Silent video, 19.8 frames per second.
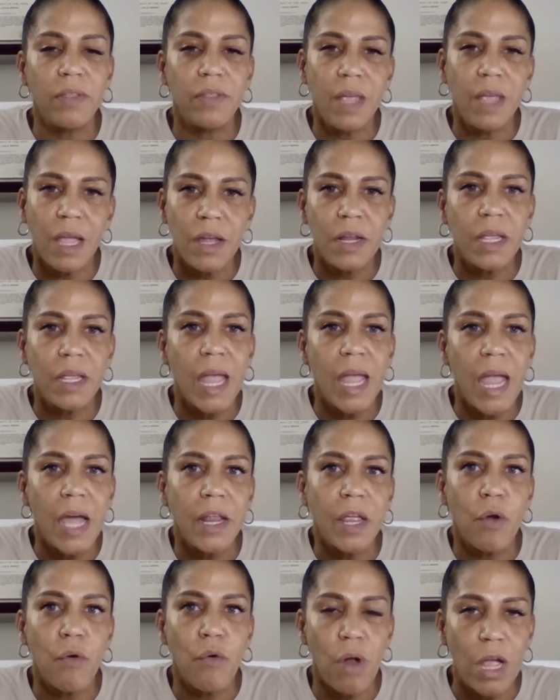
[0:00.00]
then they're going to go
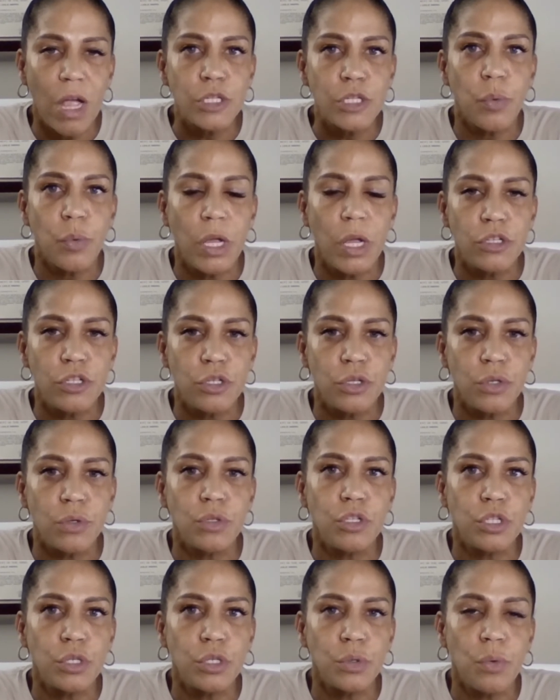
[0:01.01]
ahead and graduate
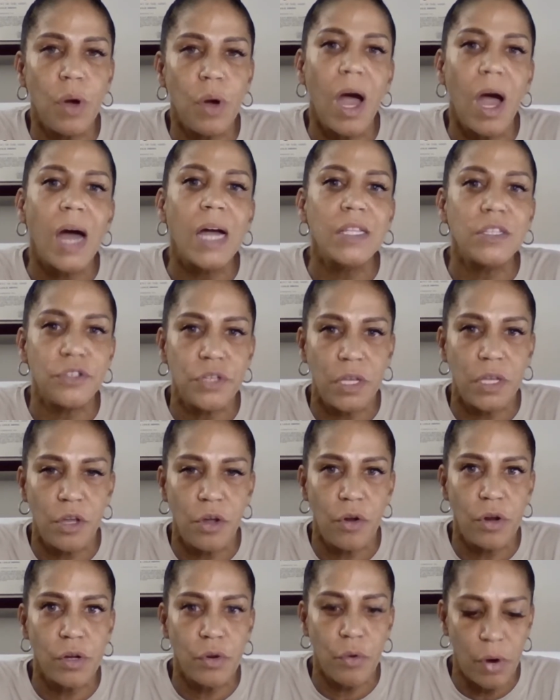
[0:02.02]
you to an
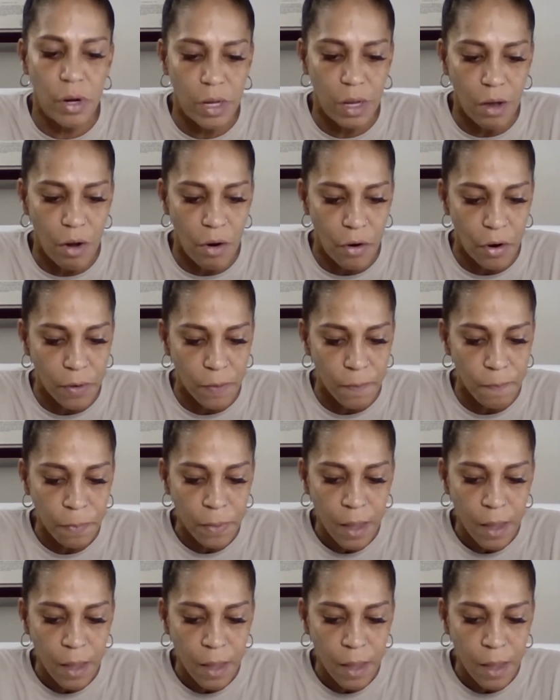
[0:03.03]
unsecured credit card.